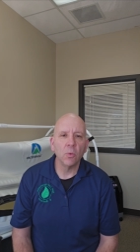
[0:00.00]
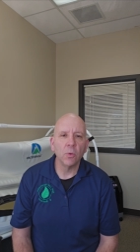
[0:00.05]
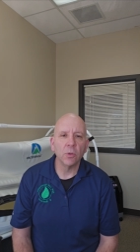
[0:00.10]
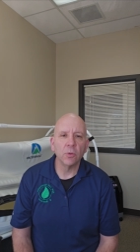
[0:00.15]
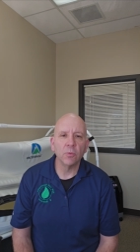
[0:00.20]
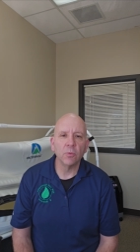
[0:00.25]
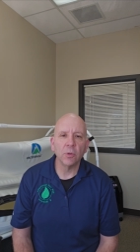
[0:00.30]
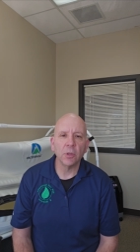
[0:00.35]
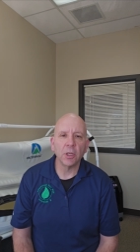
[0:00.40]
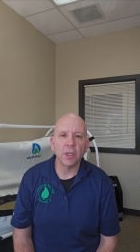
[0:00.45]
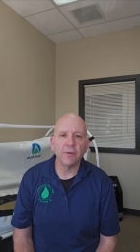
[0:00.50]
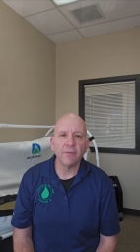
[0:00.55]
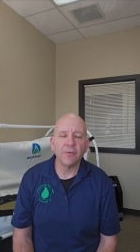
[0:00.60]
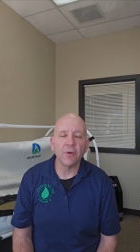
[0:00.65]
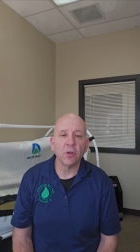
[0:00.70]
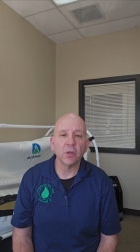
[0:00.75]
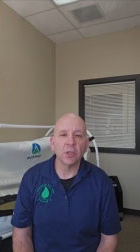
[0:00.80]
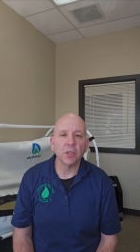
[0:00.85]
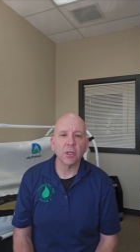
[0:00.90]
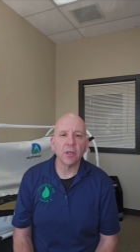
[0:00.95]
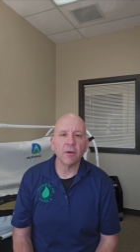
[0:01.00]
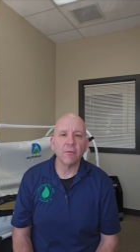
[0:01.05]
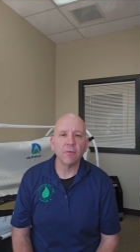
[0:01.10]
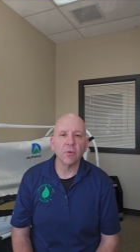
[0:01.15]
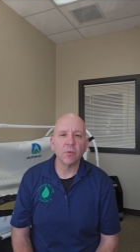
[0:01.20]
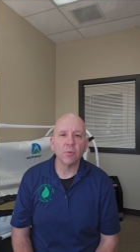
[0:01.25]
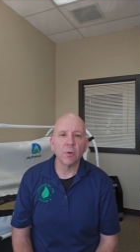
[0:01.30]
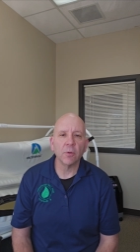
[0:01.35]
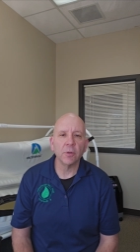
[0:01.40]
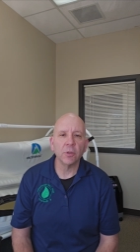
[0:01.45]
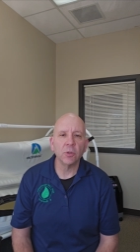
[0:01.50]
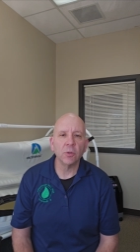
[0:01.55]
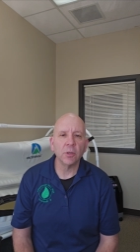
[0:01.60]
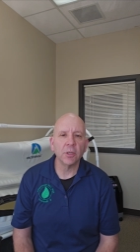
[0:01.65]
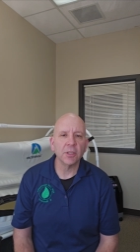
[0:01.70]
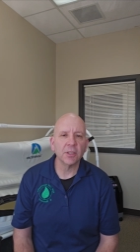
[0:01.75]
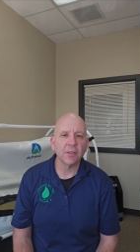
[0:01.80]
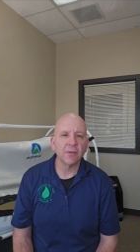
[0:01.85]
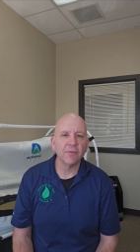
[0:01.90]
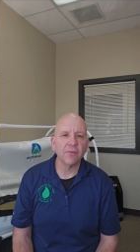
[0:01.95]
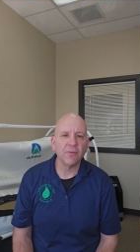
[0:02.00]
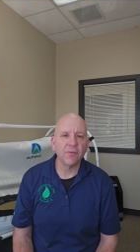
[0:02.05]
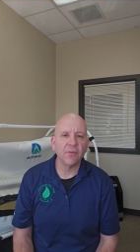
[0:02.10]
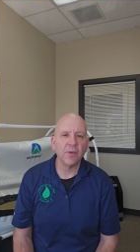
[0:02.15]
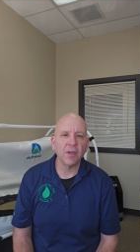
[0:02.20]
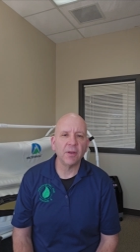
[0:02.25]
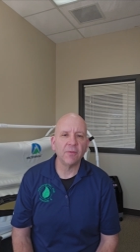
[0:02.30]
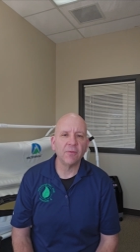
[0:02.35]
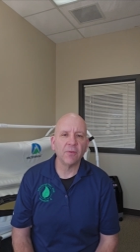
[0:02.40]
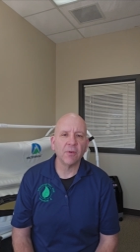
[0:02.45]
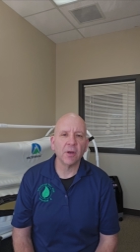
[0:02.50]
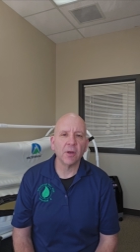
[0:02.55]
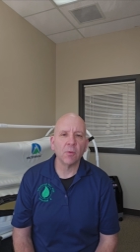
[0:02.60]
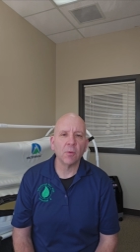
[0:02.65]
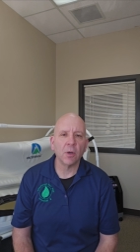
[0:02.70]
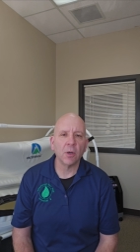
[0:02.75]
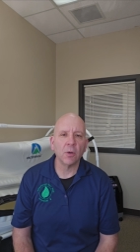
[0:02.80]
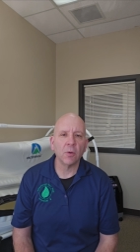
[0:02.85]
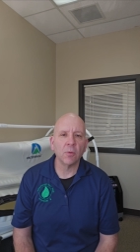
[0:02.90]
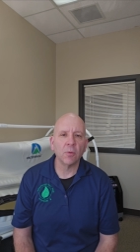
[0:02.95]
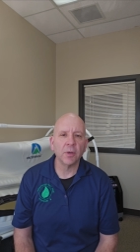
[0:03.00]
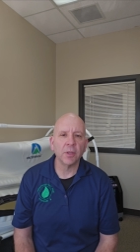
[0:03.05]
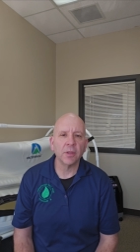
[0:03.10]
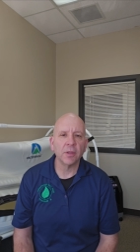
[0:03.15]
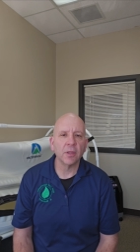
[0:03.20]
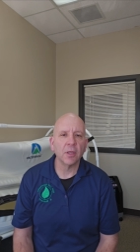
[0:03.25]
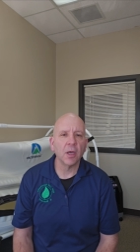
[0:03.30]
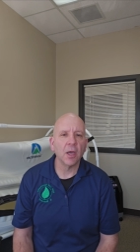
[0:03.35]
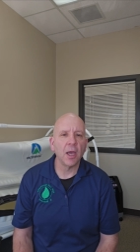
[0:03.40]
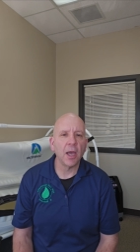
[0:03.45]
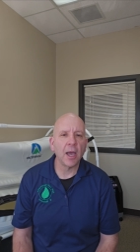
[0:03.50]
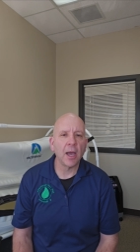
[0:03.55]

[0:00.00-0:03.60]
would really fall in love with what we're doing because it fit very well with